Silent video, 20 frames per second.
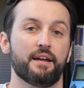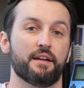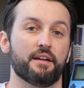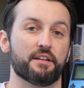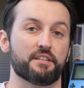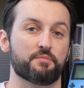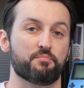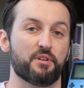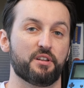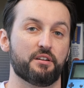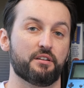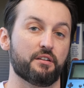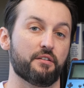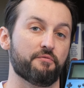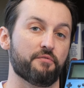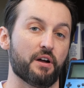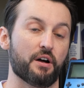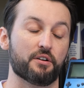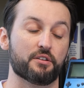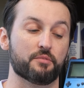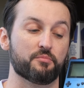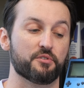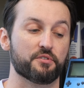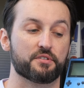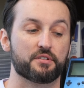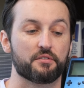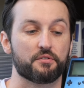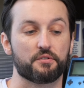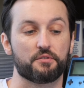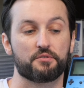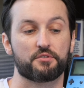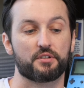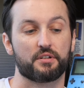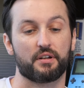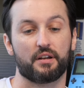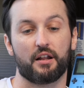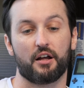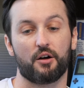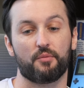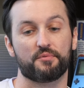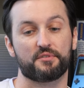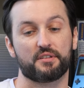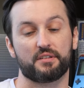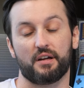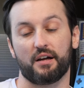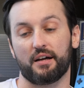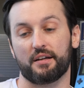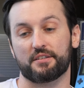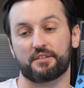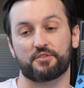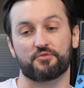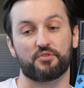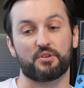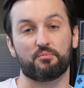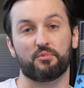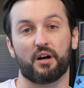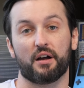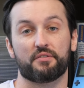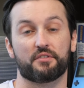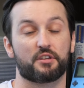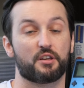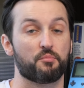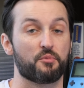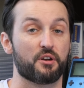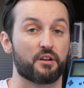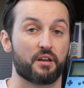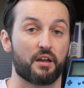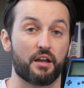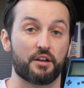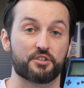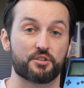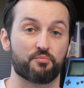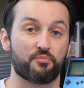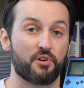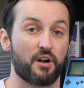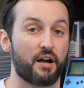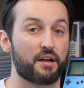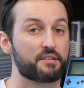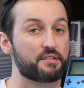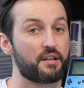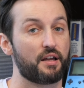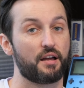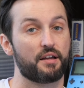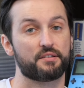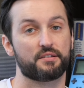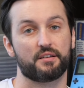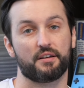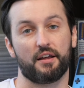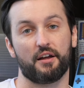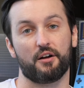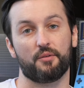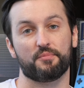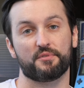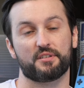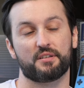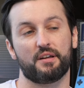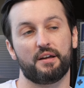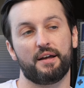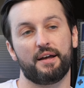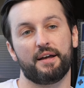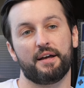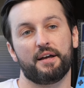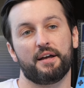It's been an invaluable solution. It helps uh, streamline the communication process. It helps